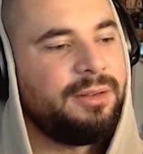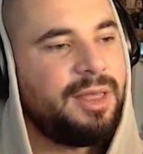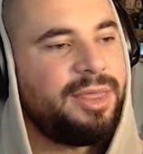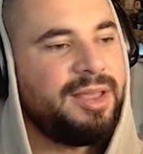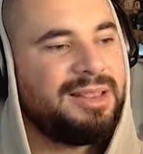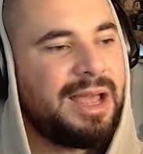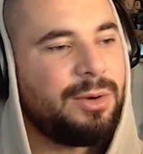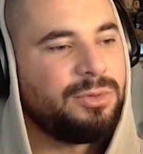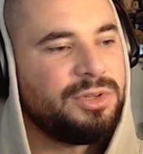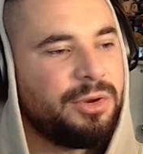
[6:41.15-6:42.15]
I think
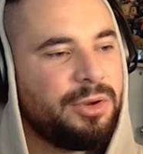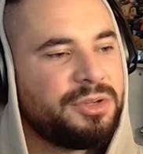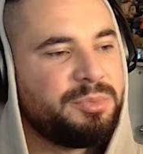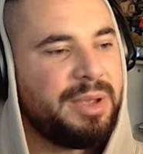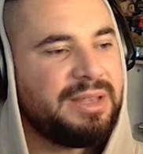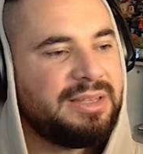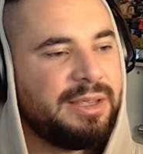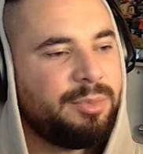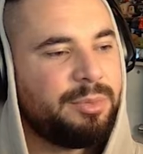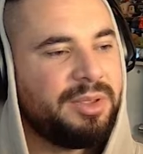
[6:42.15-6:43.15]
that also goes B
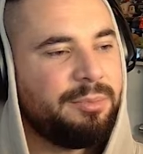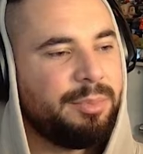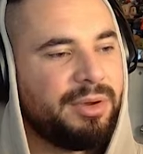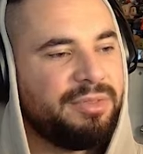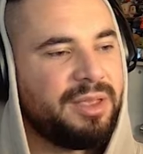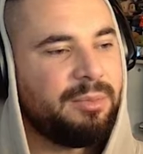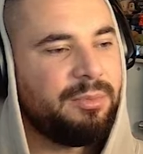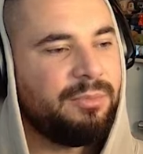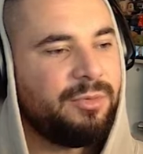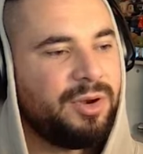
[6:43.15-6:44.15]
tier, probably above the
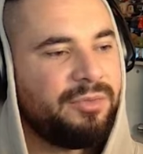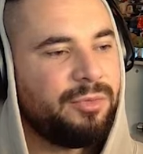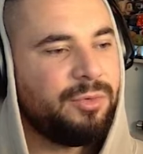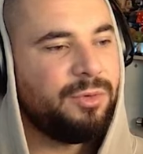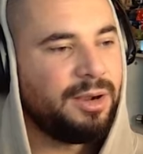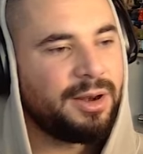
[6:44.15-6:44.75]
M44.